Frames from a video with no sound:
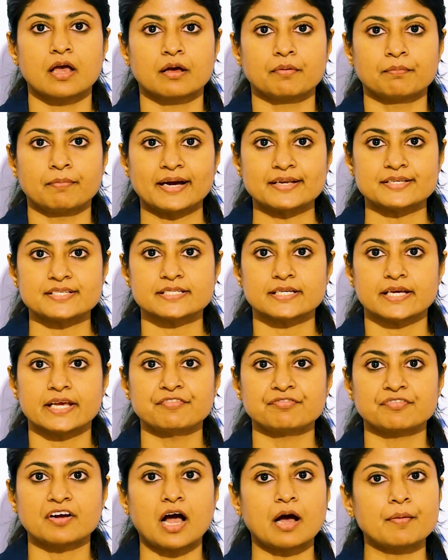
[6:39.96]
But
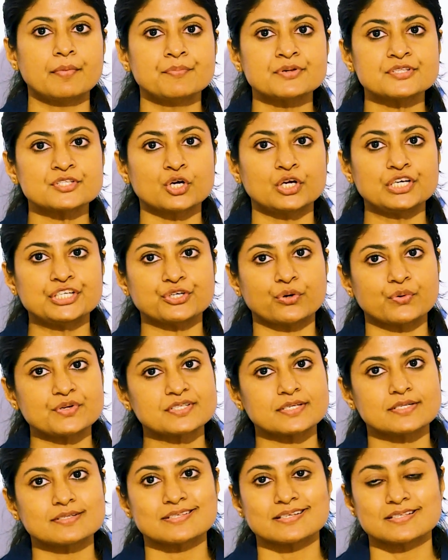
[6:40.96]
if carbimazole
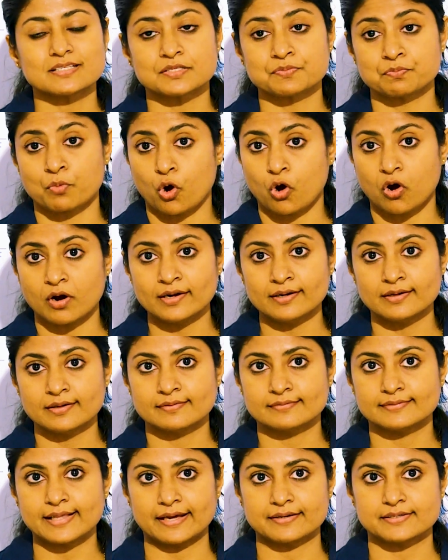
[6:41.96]
dose is small,
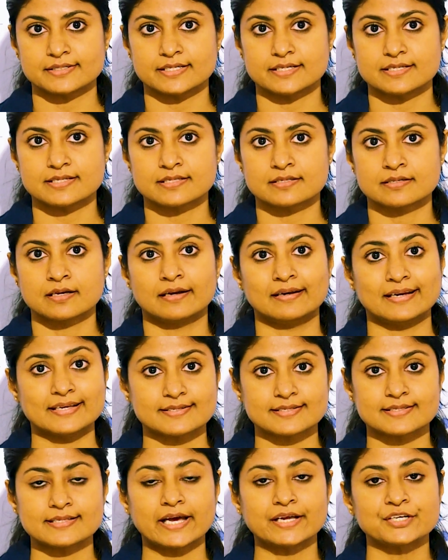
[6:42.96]
that is less
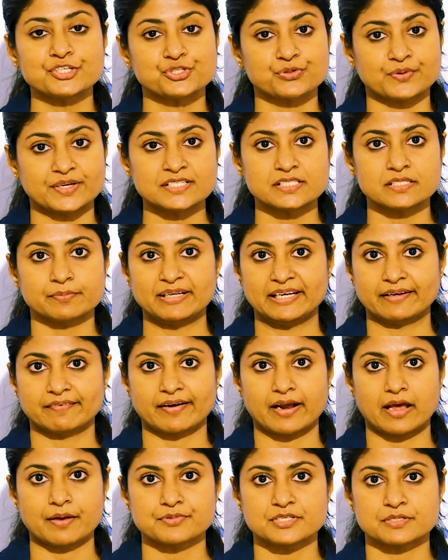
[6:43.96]
than 20
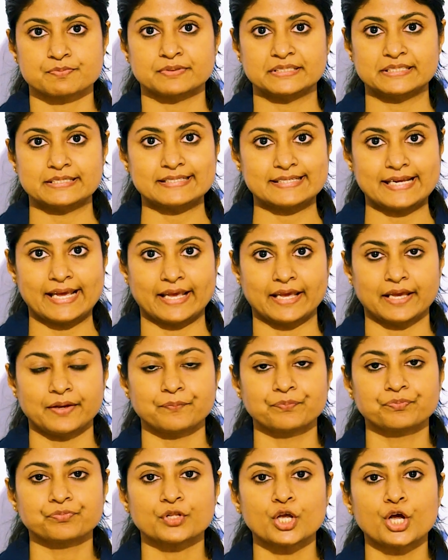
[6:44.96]
mg per day,
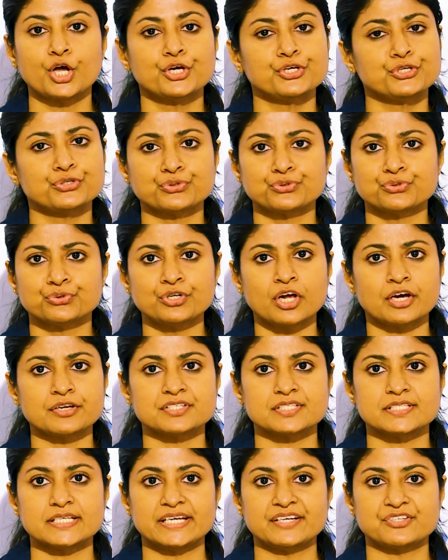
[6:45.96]
you do
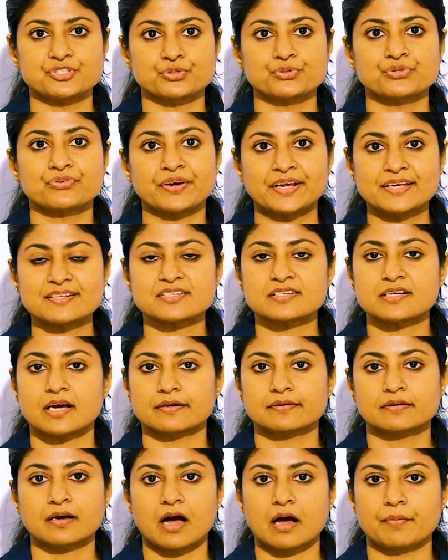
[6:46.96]
not need to
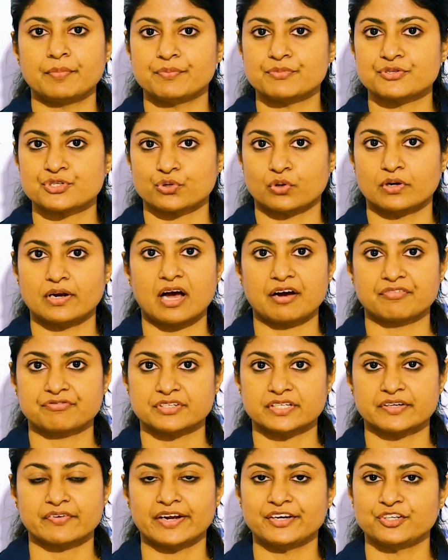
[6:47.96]
restart carbimazole
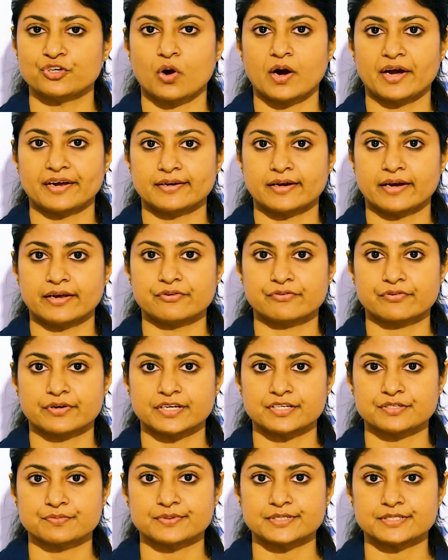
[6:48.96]
after radioiodine
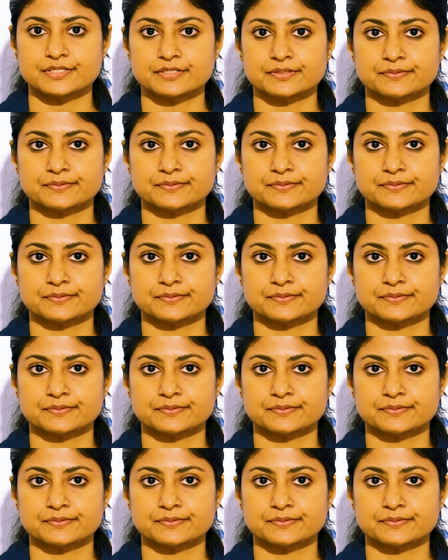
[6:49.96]
treatment.